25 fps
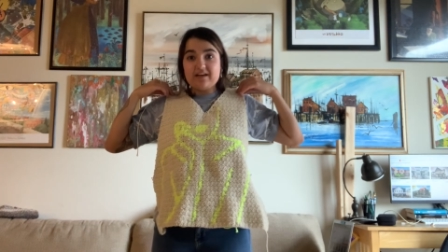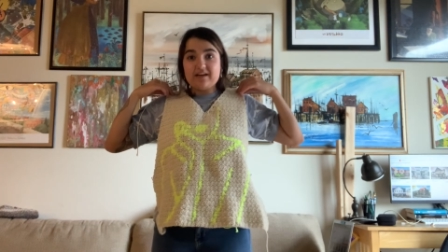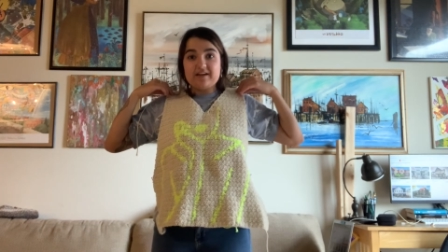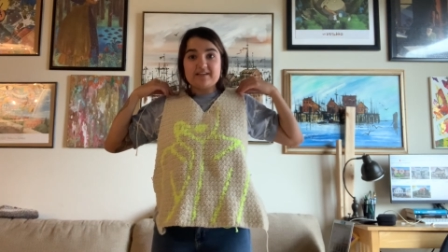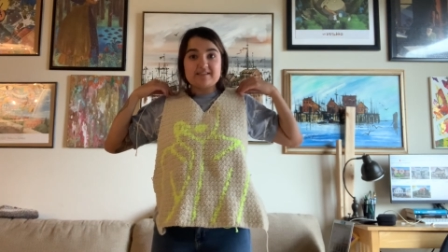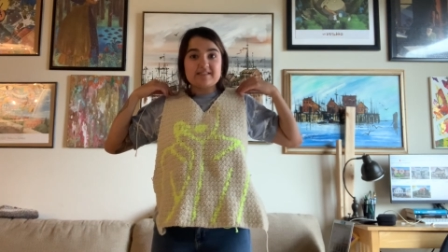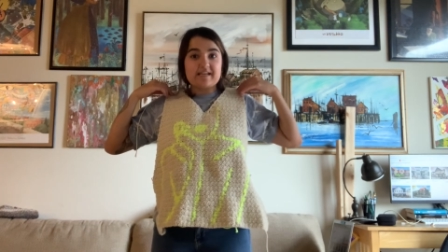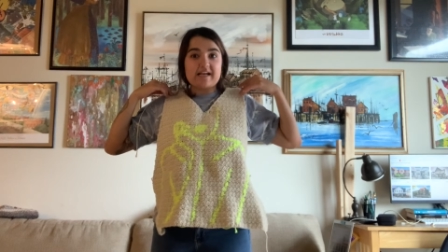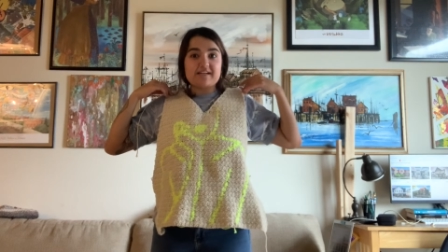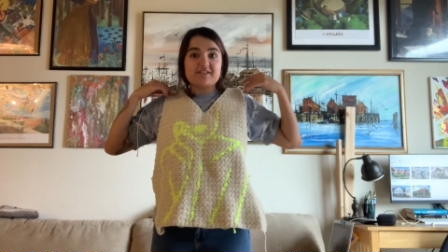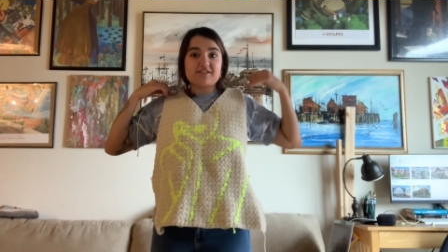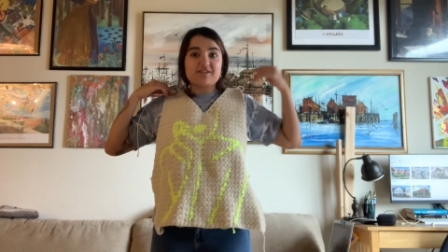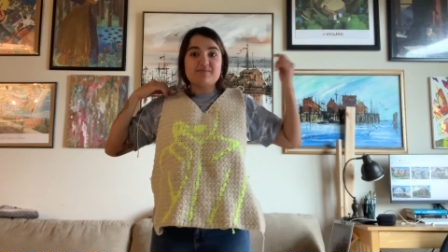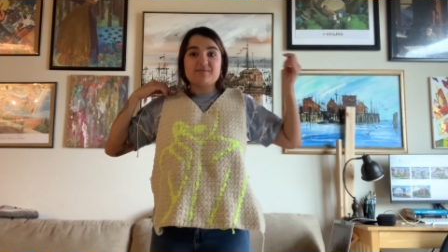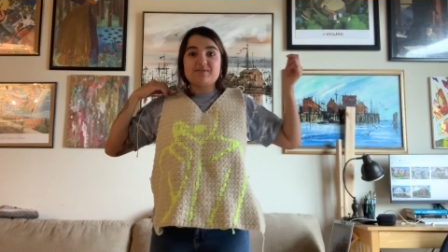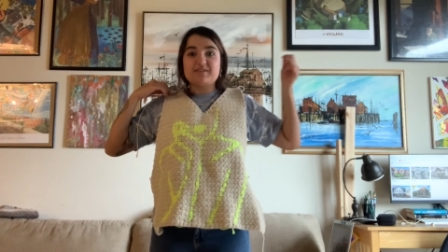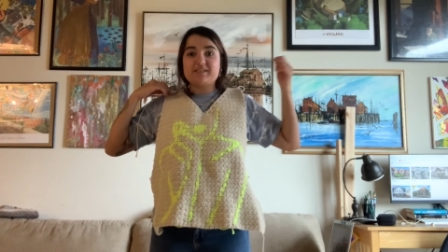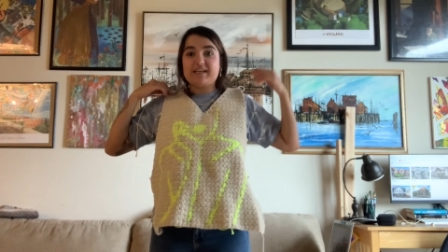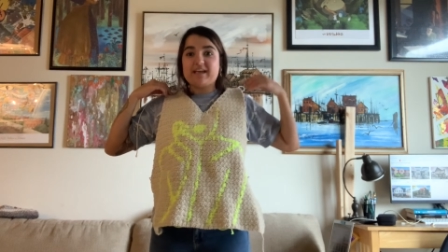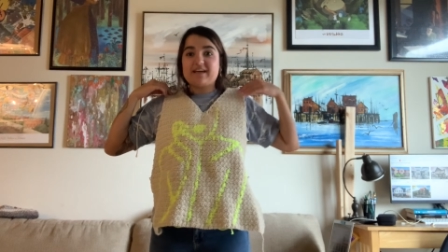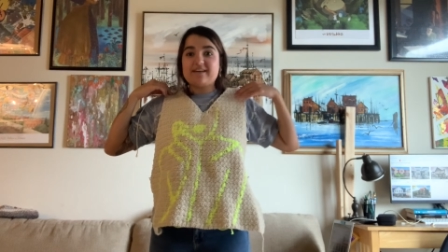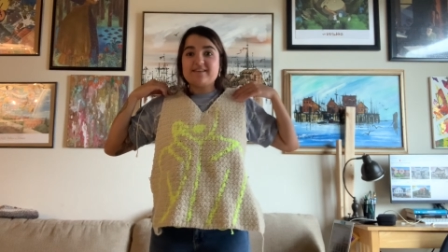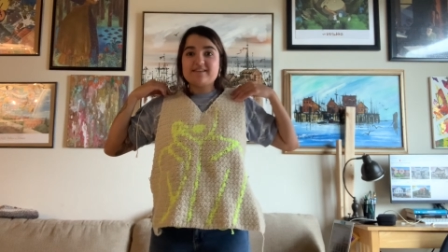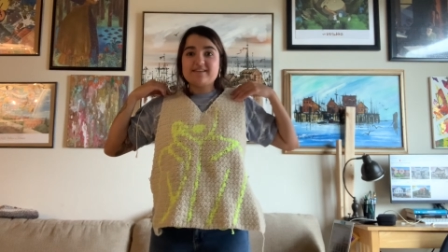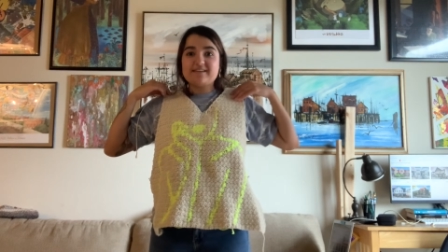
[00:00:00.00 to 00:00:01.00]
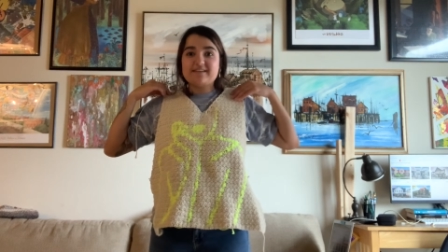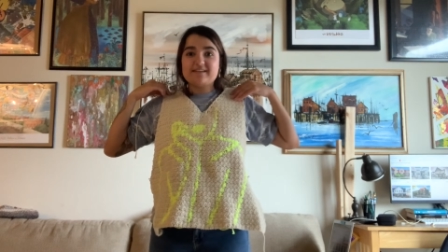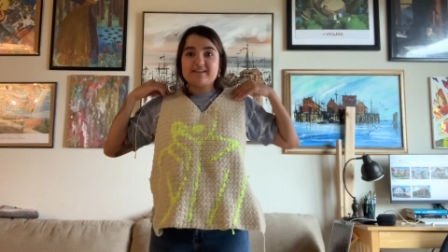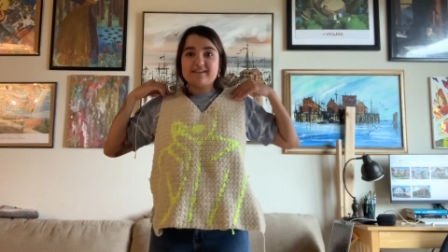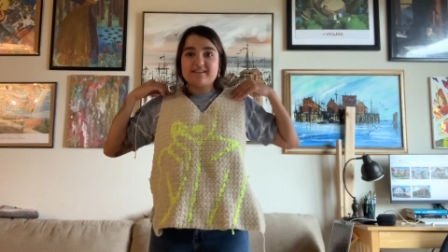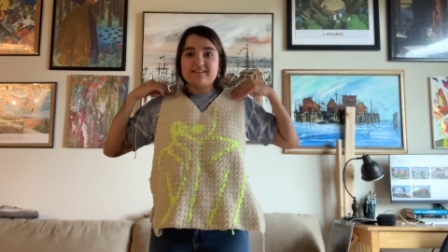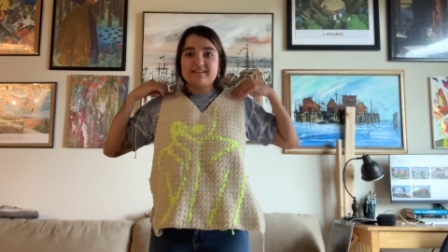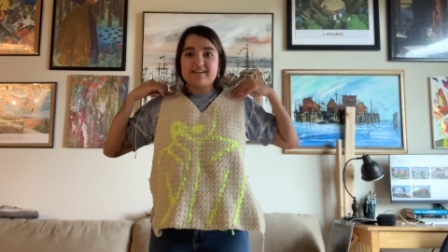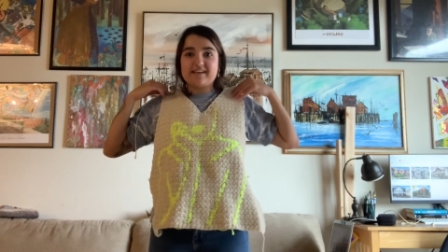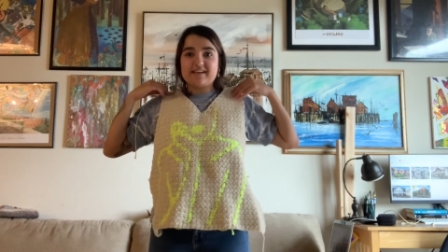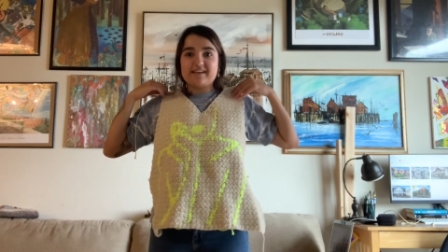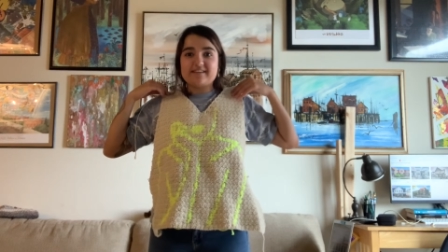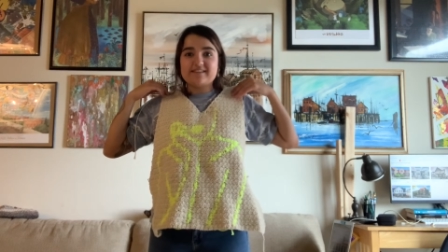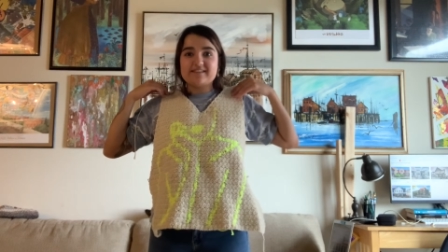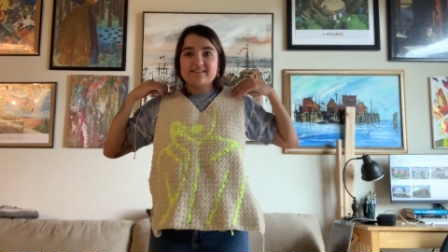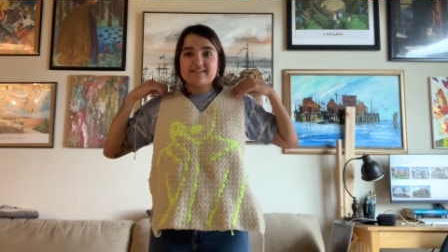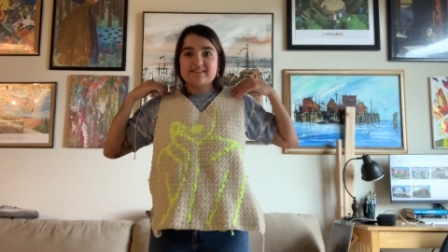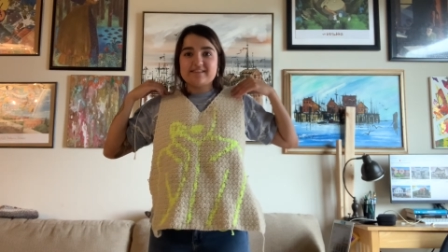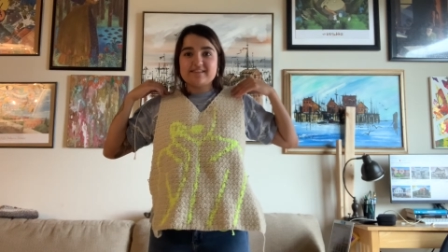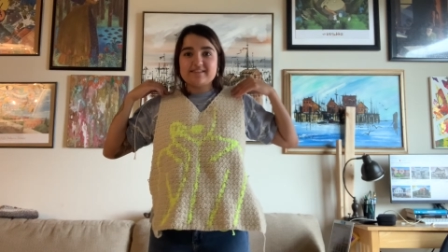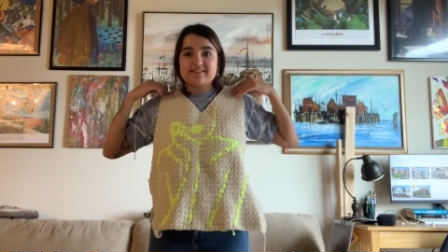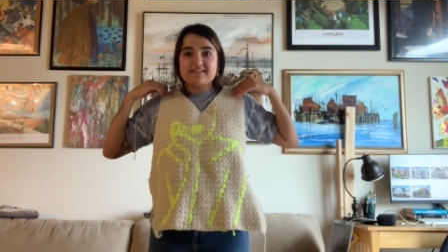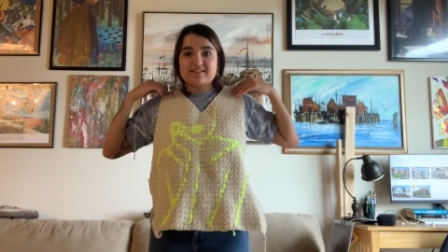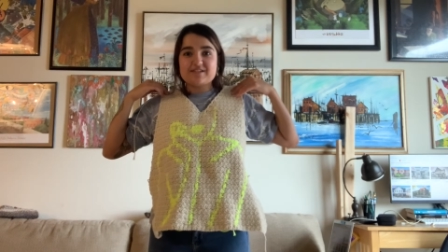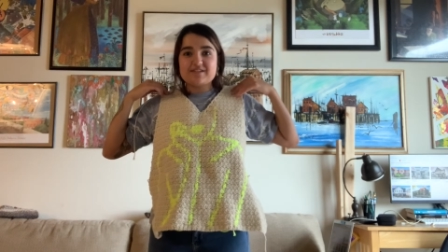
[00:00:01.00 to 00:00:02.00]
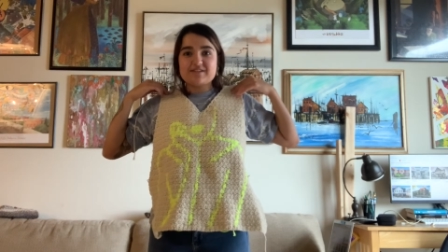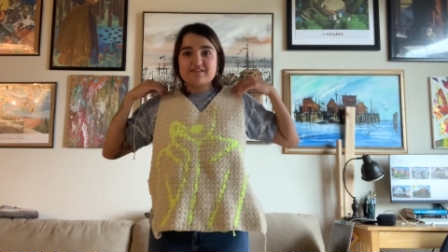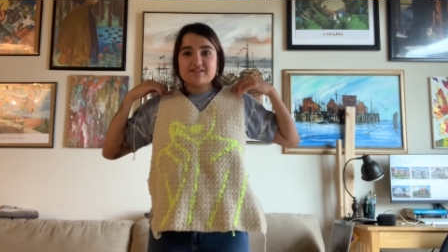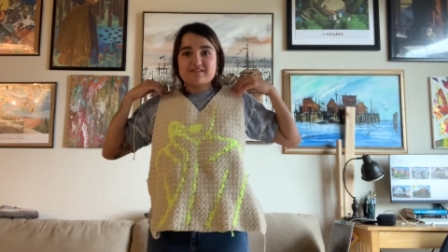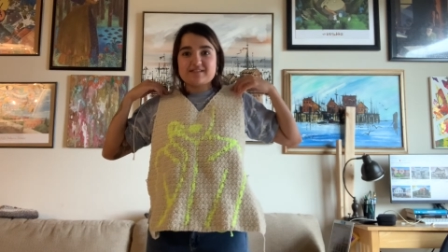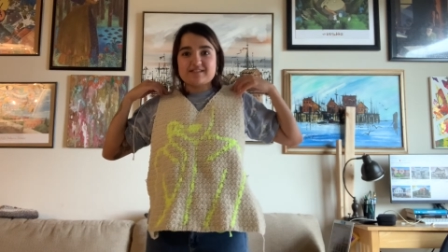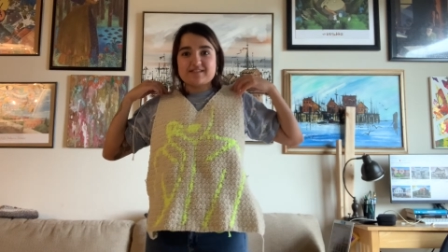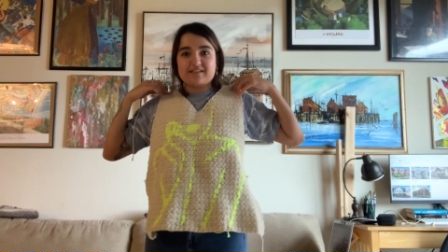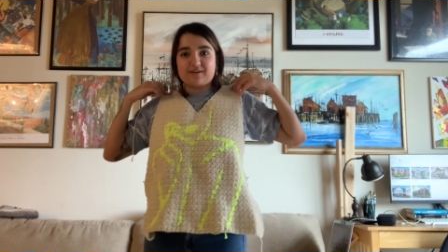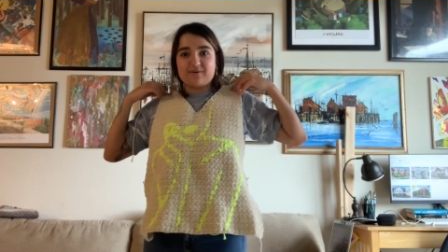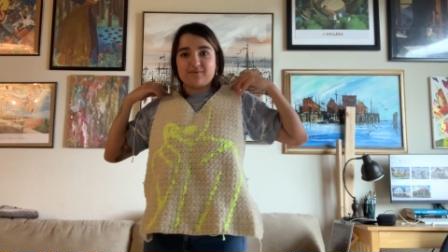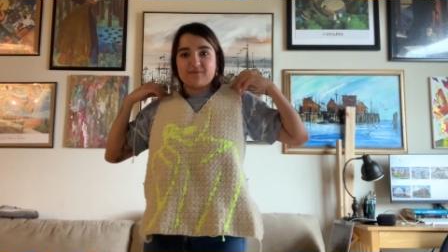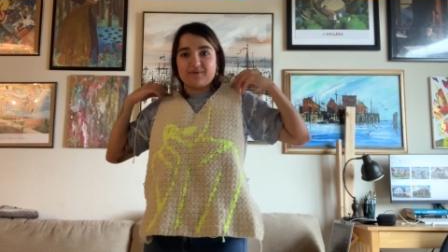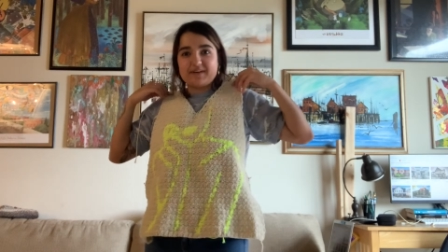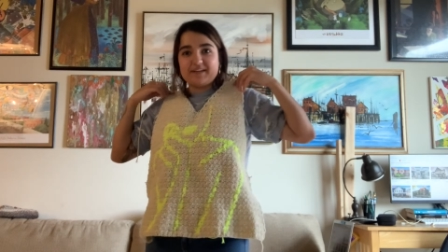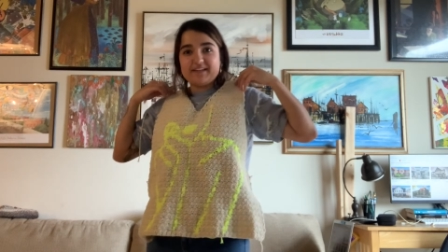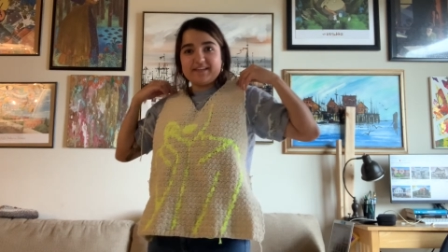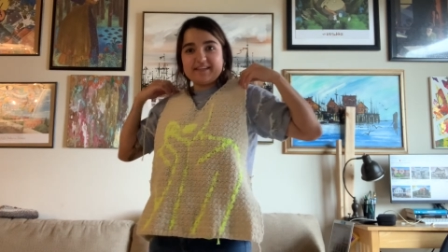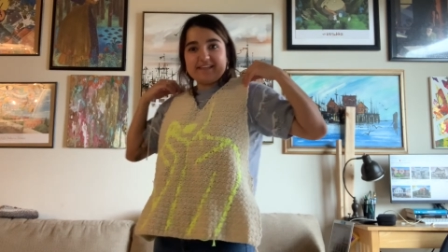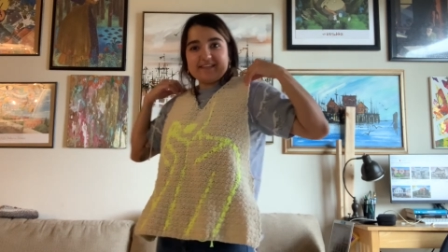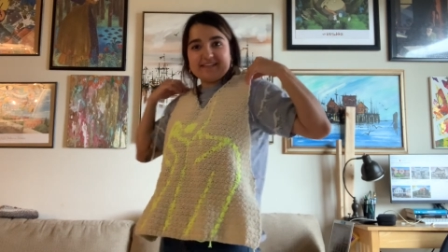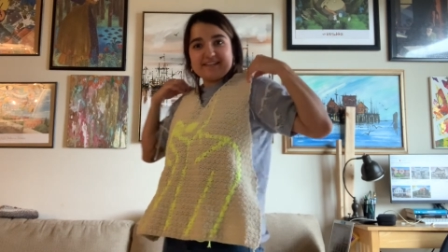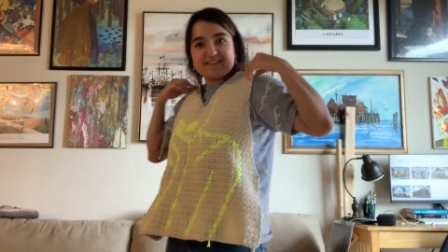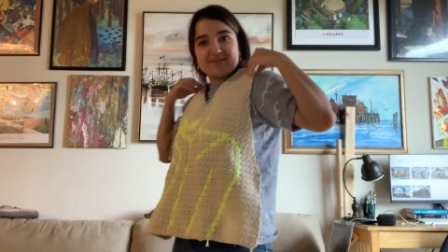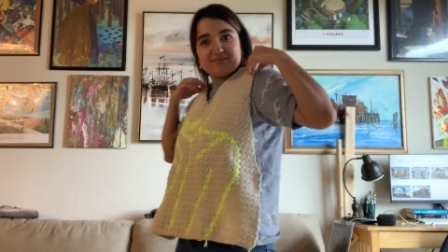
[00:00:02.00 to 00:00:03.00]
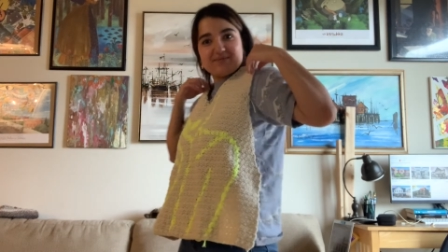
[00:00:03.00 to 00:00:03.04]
attach them together and then start wearing it.